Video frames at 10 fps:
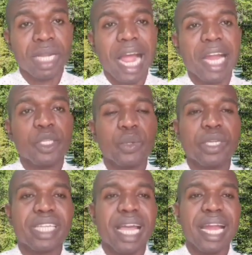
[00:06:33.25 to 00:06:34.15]
Idol
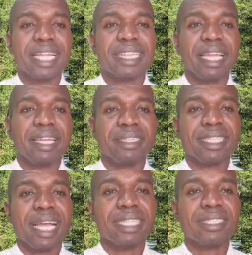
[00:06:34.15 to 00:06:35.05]
is
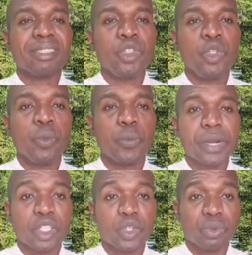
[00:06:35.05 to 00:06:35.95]
anything that you
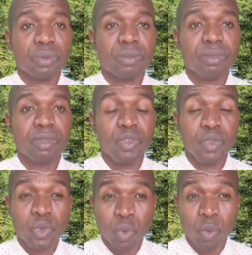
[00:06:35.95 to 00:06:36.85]
pray to,
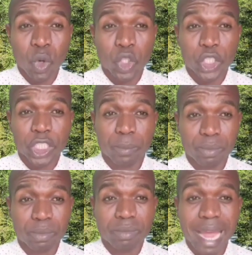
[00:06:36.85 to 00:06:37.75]
you worship,
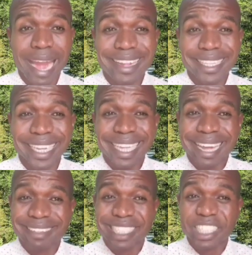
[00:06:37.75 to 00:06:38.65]
anything
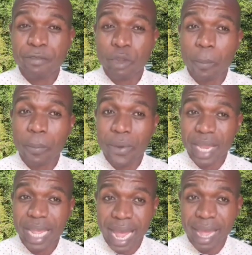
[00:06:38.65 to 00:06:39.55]
that receive your
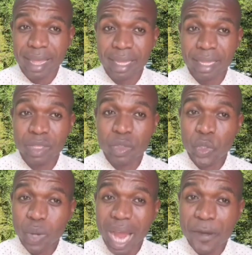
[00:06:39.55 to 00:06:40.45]
prayer,
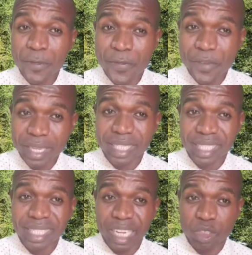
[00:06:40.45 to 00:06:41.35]
you have faith
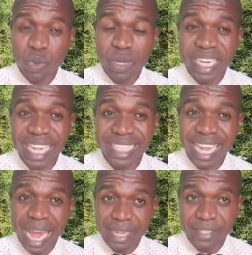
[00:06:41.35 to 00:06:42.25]
that you will get
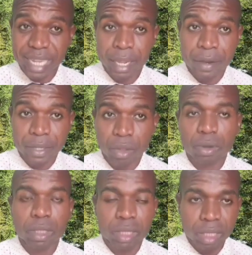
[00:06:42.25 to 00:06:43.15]
the answer in
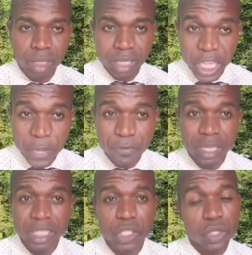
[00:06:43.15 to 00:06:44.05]
return. If
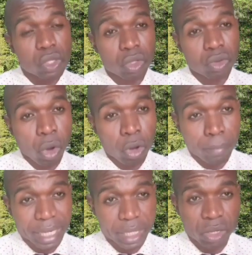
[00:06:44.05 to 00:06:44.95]
it is not
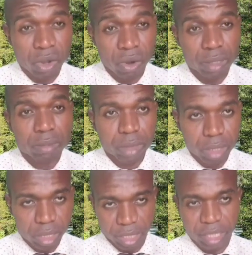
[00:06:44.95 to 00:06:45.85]
Almighty God,
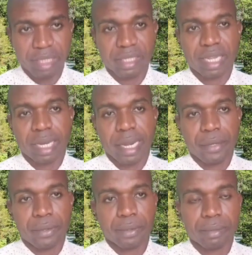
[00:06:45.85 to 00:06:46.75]
it is an
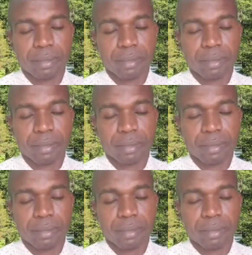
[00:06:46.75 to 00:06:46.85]
idol.